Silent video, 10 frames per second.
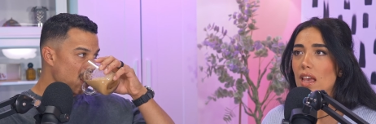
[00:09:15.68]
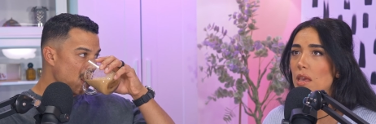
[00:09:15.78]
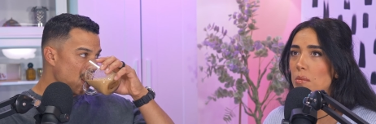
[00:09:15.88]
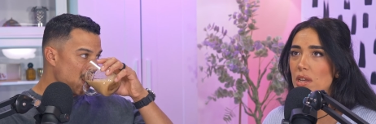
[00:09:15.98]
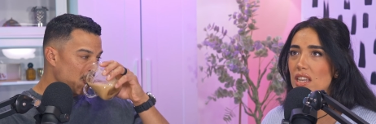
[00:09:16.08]

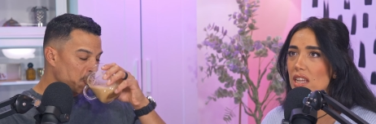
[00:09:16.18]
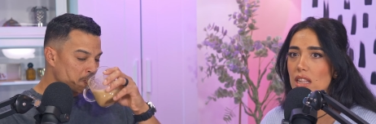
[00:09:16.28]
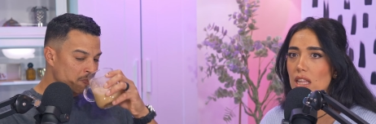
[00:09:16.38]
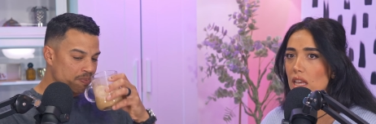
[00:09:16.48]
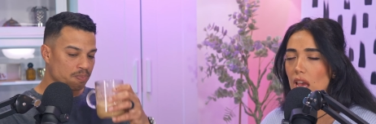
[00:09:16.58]

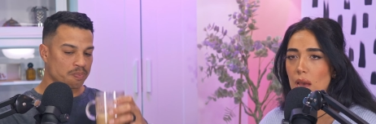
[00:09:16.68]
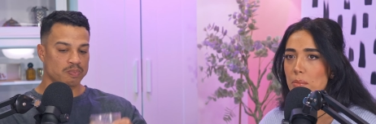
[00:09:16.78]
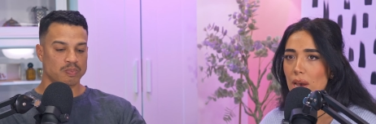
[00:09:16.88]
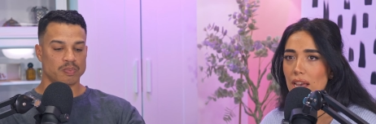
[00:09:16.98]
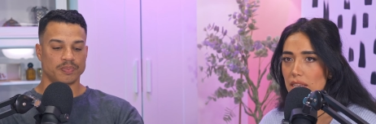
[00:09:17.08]
Speaker 1: immediately
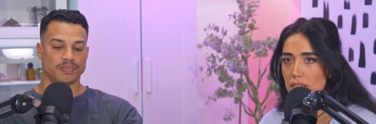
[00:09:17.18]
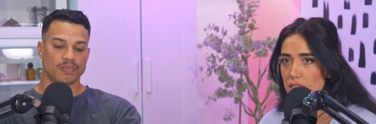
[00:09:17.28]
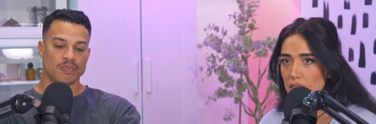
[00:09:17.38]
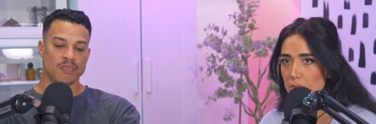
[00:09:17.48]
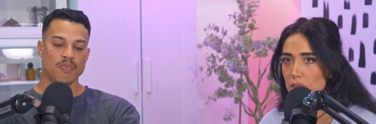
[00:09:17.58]
I'm
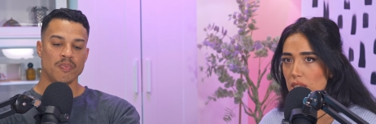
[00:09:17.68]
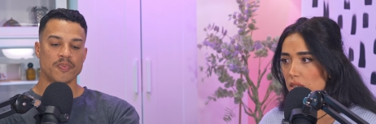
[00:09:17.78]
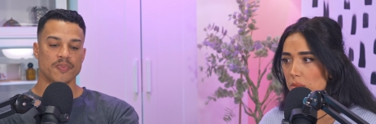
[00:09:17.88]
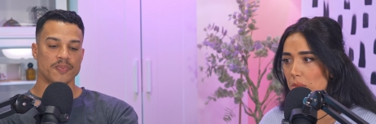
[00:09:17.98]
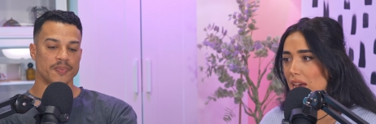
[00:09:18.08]
biased. I'm
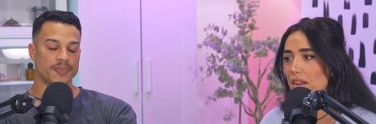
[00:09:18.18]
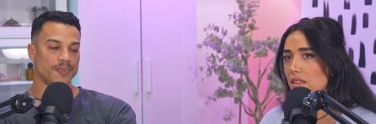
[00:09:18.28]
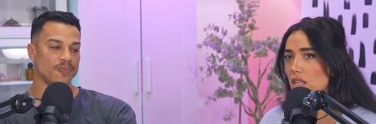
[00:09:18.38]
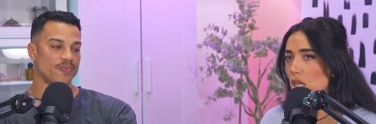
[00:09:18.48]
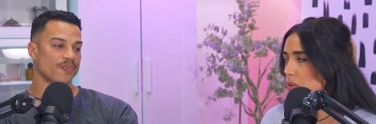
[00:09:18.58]
like mad
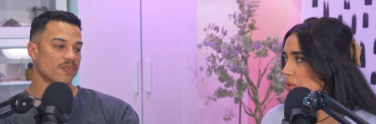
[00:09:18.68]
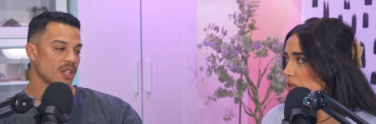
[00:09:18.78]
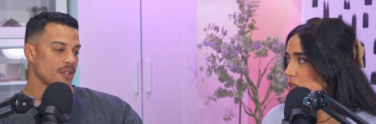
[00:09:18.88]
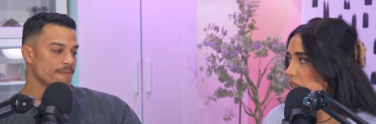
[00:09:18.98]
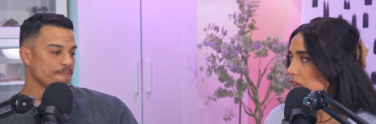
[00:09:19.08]
at the other
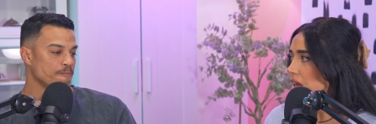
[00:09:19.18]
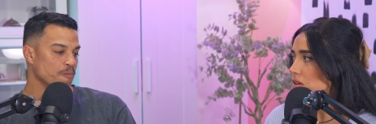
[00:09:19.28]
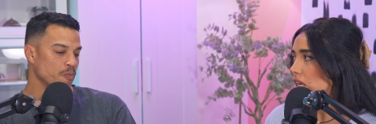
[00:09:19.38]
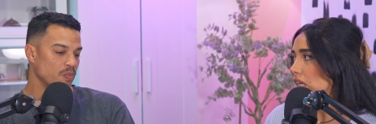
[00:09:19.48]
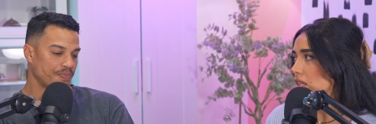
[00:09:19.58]
person.
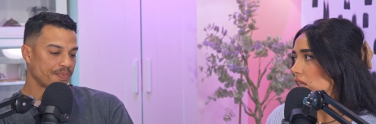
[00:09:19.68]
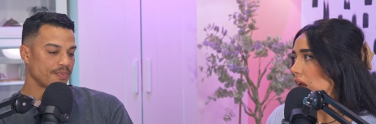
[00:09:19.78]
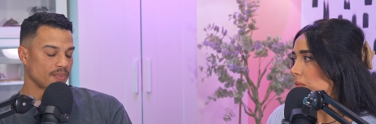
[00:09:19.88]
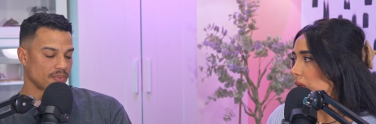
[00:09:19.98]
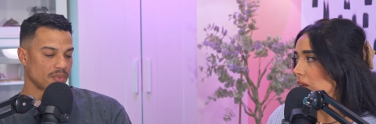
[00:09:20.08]
How can
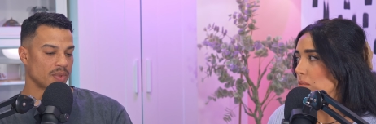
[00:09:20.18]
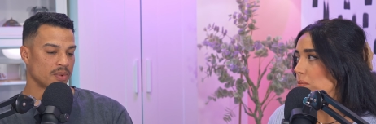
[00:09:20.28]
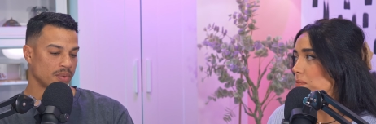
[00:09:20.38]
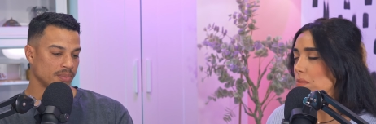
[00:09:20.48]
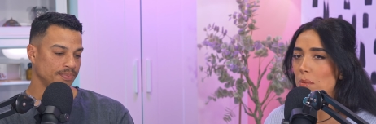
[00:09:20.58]
that?
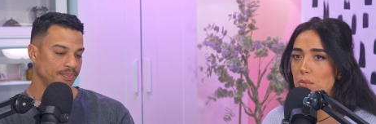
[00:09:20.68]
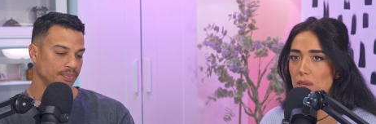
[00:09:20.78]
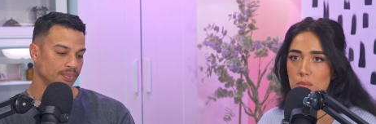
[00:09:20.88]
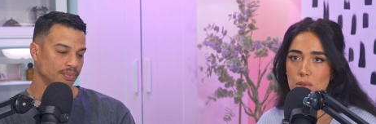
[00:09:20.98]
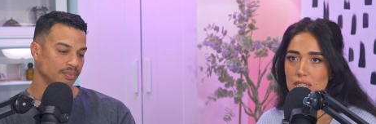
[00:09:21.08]
And I'm
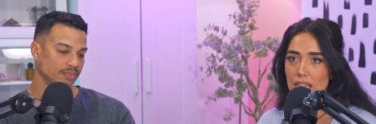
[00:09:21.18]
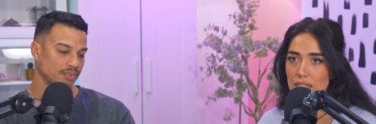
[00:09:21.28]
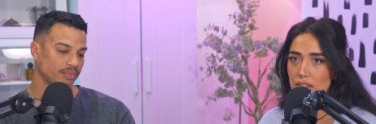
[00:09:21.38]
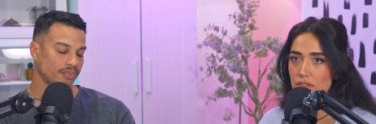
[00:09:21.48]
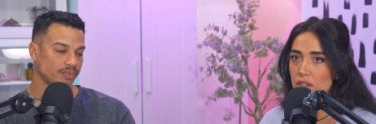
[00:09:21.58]
being
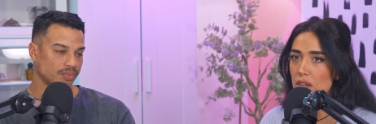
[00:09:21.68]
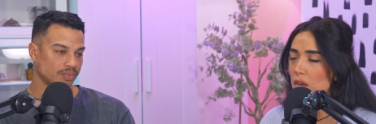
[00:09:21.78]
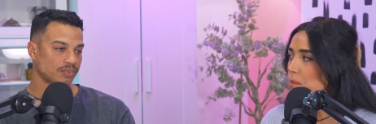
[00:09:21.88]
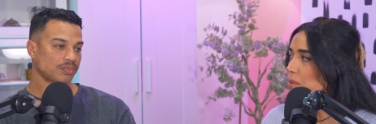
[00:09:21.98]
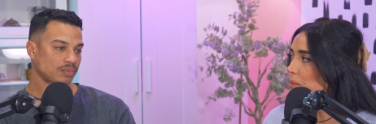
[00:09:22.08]
protective.
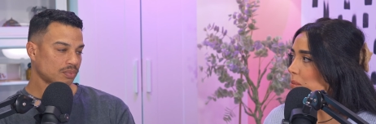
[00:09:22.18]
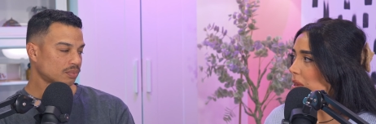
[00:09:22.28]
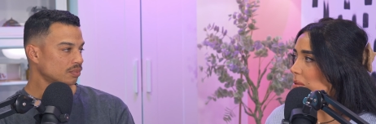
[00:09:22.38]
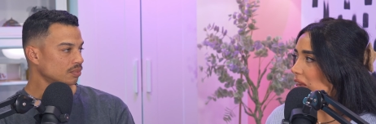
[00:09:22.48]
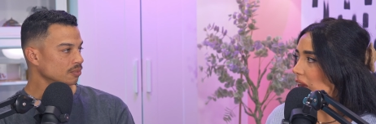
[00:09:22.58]
But
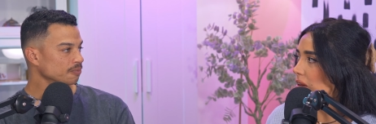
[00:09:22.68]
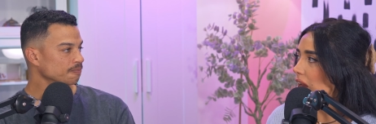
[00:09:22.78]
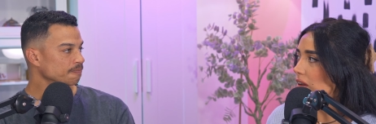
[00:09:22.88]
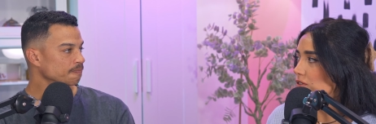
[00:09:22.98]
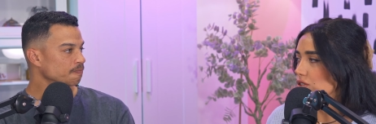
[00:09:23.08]
maybe
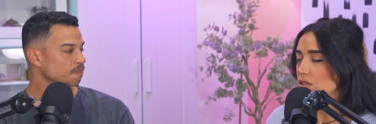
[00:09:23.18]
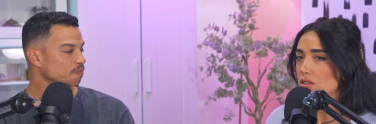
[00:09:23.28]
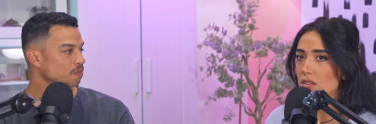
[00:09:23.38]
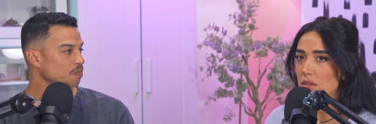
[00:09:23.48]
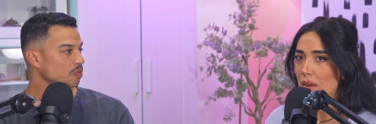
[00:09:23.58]
uh, after a
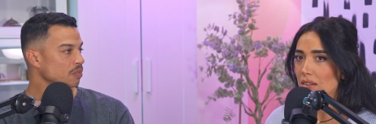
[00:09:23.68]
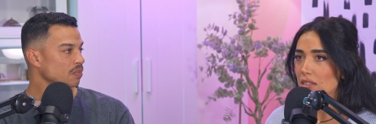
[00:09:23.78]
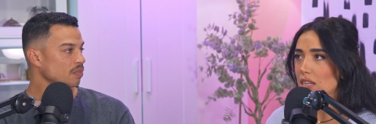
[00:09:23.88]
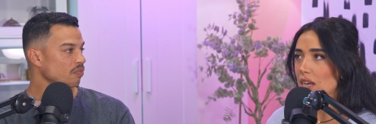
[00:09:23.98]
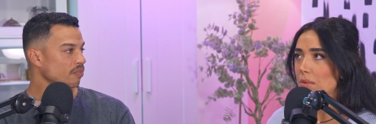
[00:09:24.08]
certain
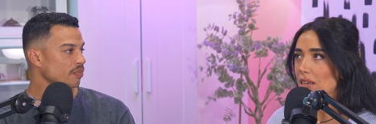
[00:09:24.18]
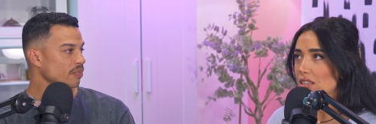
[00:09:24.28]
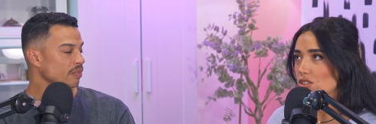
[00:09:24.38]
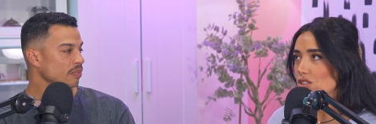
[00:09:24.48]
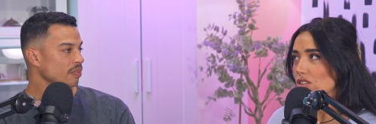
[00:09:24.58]
amount of time, I
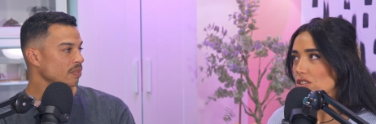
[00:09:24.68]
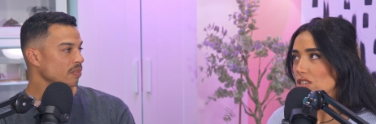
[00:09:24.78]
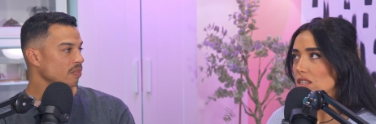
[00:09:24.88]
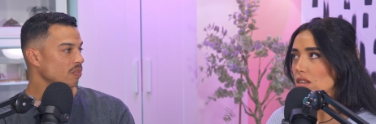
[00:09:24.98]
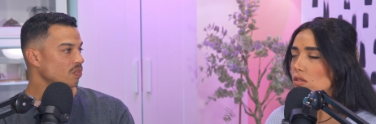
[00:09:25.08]
can start
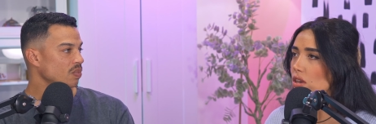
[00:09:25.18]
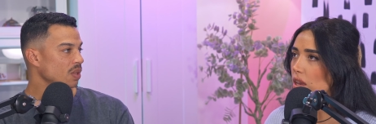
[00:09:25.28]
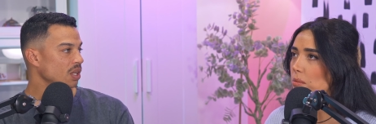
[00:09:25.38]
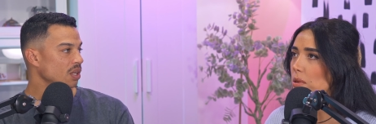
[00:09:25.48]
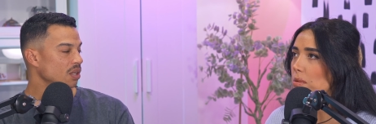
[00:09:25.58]
to see,
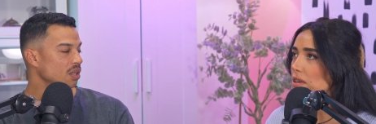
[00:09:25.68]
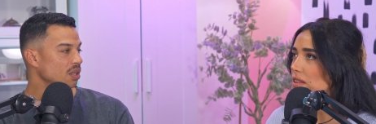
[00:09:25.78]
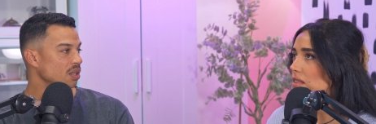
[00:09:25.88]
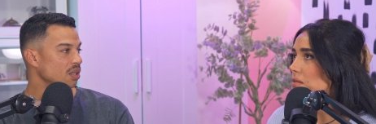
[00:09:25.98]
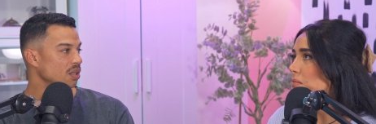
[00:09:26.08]
okay,
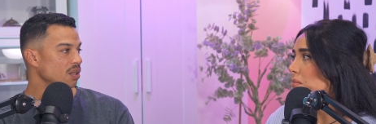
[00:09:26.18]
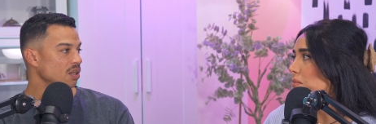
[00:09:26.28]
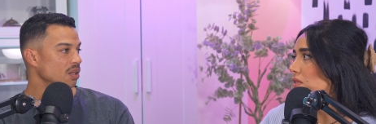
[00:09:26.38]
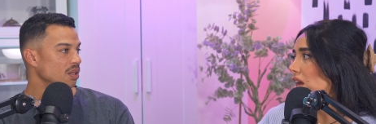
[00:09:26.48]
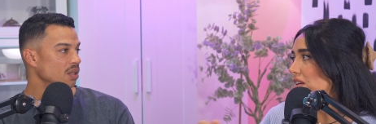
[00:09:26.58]
maybe
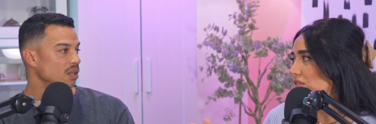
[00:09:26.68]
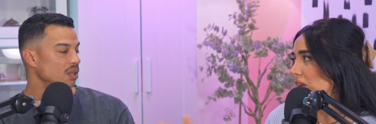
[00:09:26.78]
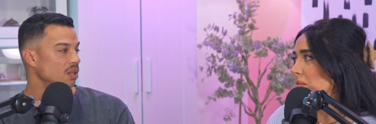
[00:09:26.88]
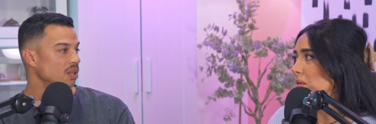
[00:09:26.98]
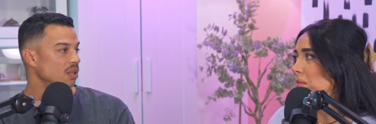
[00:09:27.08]
mm, that
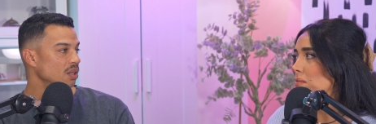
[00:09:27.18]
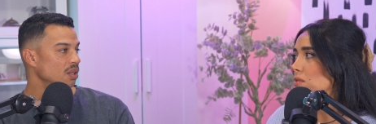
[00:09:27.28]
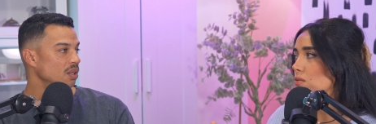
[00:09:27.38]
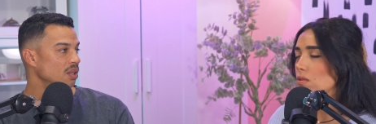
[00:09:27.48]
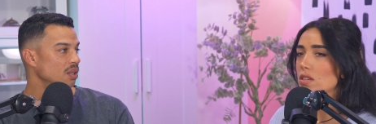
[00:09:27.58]
family
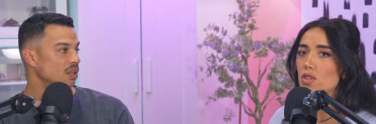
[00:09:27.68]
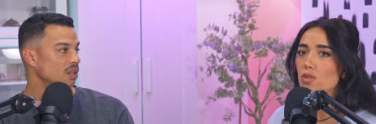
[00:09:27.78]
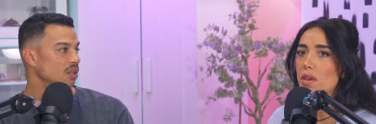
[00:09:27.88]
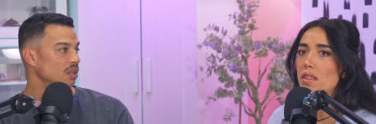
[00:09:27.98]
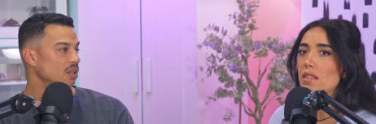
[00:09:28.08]
member was
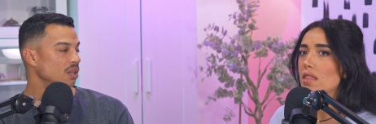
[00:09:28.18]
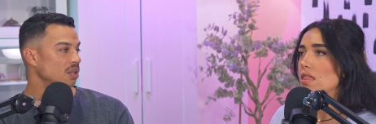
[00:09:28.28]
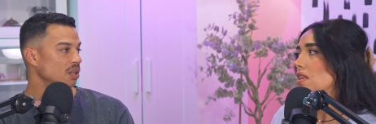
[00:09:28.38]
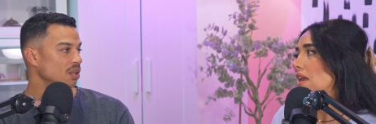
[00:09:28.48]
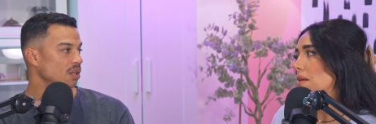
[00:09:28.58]
doing
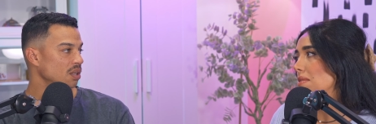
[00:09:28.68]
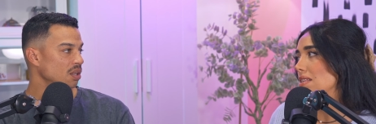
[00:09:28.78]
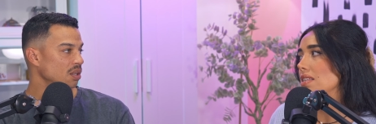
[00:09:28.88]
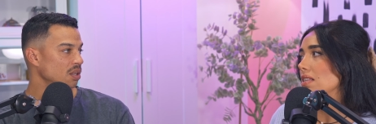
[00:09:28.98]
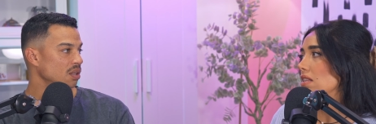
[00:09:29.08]
A,
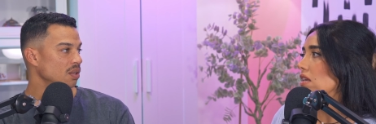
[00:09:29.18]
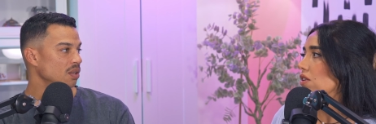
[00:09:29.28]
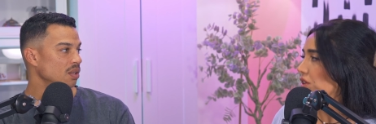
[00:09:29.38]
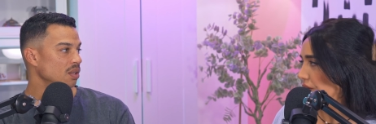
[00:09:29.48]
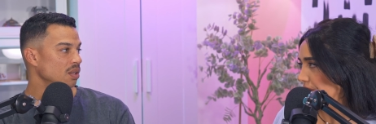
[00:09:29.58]
B, C, D,
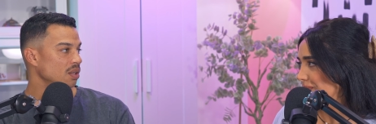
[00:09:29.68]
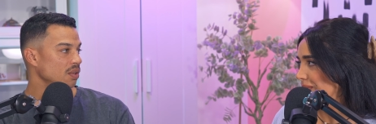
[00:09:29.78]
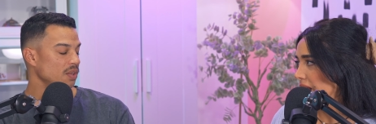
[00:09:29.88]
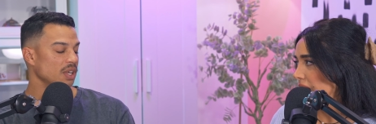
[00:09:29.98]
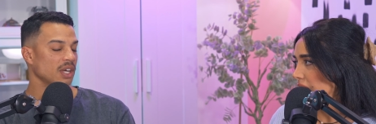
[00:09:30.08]
you know?
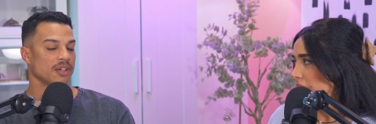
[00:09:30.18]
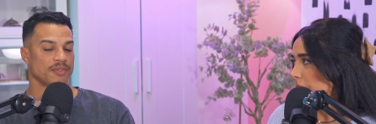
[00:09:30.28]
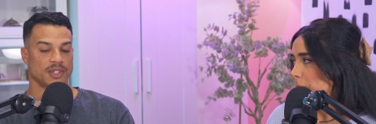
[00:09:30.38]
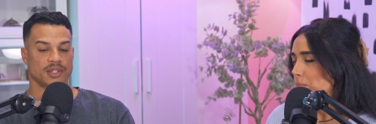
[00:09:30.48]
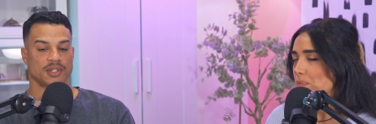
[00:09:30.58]

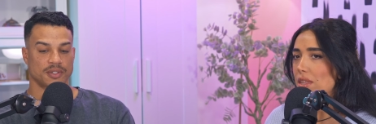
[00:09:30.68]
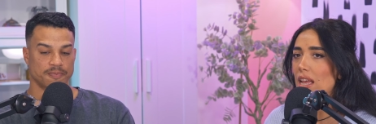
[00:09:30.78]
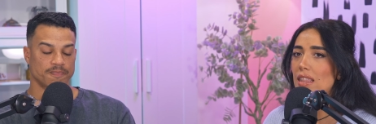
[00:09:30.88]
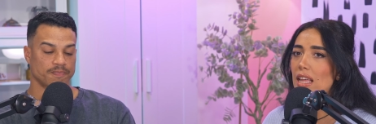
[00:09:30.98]
Speaker 2: Yeah, yeah, yeah.
Speaker 1: And